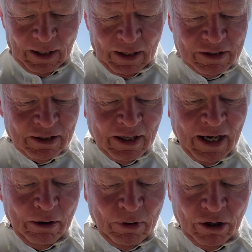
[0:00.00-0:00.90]
It is a
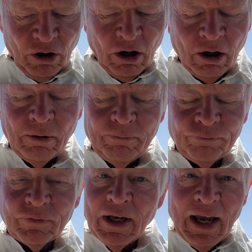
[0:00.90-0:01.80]
day we call
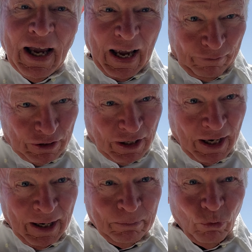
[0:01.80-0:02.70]
every
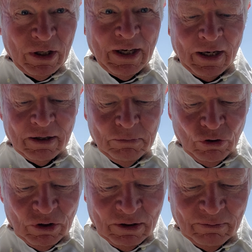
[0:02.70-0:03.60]
time we take
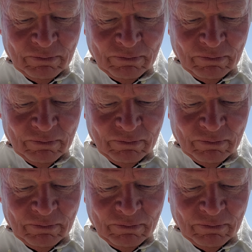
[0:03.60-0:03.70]
communion